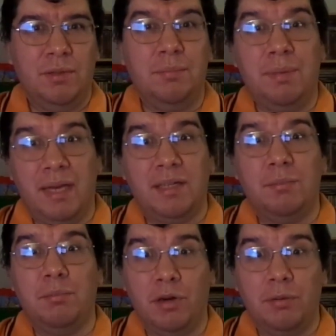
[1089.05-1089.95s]
with a
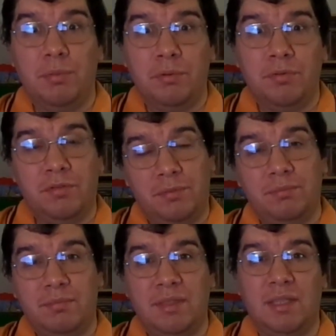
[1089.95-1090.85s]
bag of
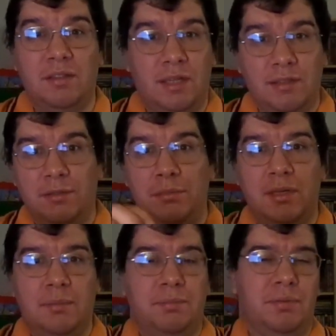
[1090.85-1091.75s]
marbles. He had locked them
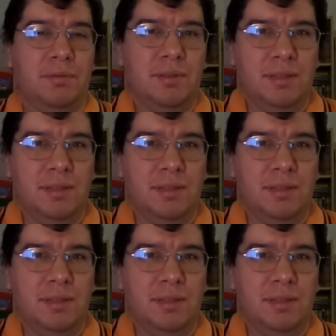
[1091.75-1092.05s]
up,